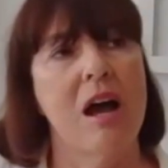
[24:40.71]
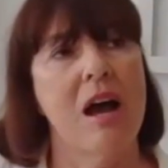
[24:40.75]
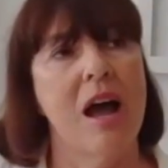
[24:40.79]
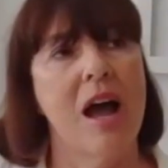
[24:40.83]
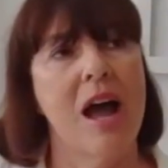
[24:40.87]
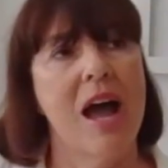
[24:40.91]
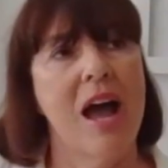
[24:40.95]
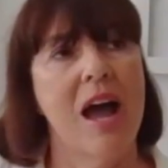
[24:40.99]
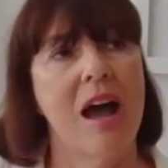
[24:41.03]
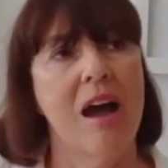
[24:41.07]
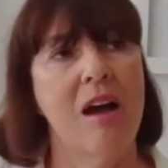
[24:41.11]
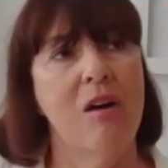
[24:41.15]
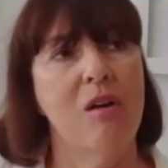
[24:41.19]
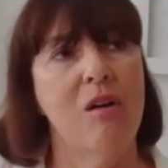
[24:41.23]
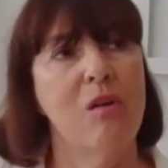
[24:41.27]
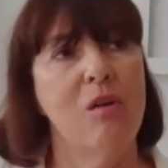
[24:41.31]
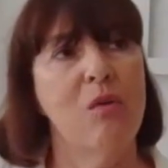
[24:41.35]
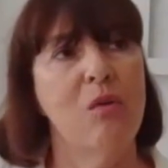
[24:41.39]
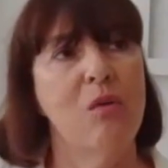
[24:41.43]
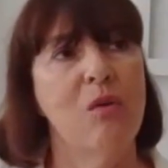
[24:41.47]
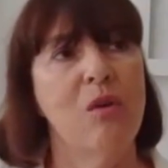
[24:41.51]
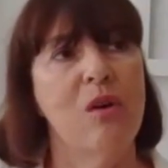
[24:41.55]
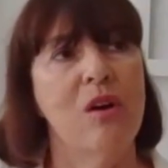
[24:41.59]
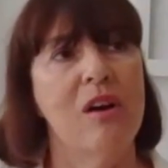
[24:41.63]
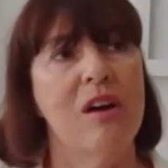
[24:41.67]

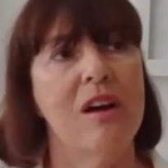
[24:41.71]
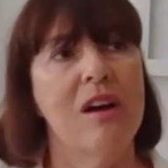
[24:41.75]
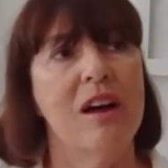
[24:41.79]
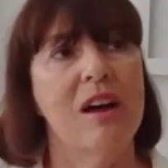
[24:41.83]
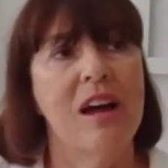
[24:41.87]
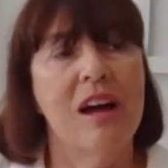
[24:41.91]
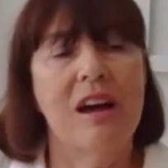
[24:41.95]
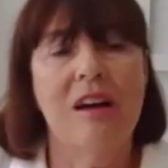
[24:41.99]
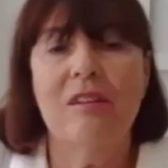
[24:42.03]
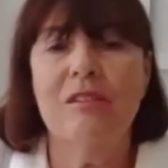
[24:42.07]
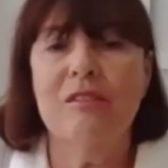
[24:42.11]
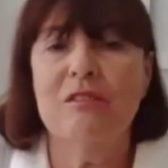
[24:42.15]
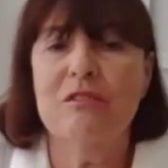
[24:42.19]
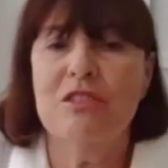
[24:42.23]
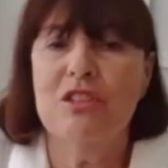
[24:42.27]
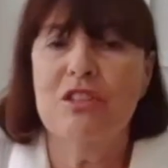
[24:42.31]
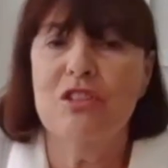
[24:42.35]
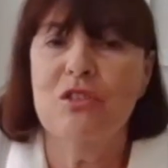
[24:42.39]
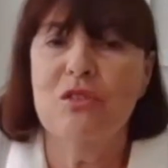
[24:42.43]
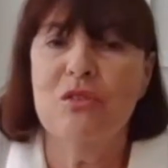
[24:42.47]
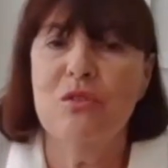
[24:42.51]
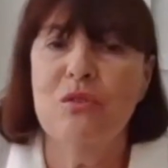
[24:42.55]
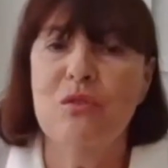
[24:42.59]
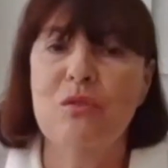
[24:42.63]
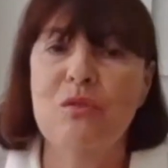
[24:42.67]
how
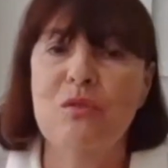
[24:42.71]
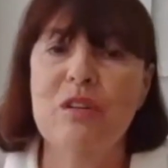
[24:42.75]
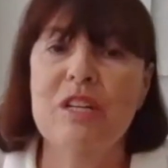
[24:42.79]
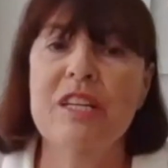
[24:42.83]
to